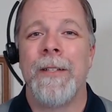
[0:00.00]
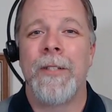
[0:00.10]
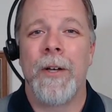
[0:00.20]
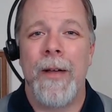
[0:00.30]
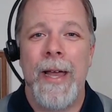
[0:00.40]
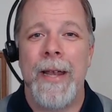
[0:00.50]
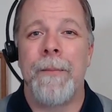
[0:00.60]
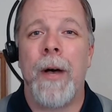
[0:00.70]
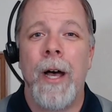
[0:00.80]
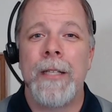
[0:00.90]
So go ahead and
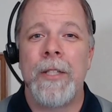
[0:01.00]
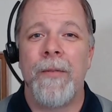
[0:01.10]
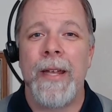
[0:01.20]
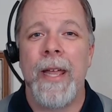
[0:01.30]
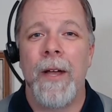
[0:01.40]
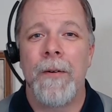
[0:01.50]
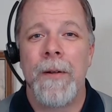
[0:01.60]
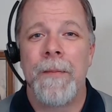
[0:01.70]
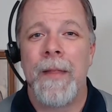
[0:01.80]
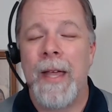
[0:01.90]
pause the video,
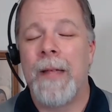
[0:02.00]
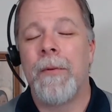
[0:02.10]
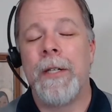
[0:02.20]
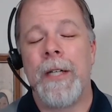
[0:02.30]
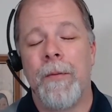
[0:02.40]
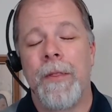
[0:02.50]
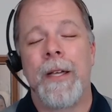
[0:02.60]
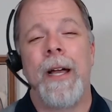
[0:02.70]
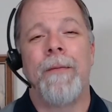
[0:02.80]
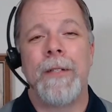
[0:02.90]
and when you're done with the
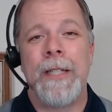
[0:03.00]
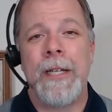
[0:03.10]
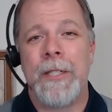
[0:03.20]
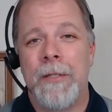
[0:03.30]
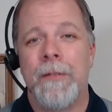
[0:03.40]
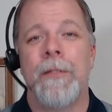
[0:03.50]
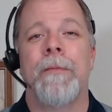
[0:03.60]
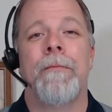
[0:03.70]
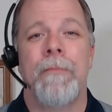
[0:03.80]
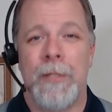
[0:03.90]
conversation,
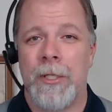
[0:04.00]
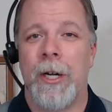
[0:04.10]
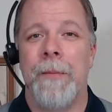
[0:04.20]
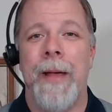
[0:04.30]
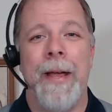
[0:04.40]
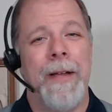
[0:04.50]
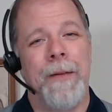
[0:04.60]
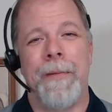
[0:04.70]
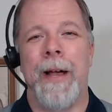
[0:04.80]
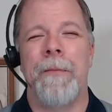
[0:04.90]
start it back
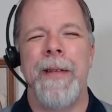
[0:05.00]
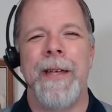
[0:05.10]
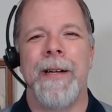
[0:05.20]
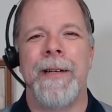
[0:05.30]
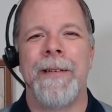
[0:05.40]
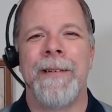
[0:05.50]
up. I'll be here.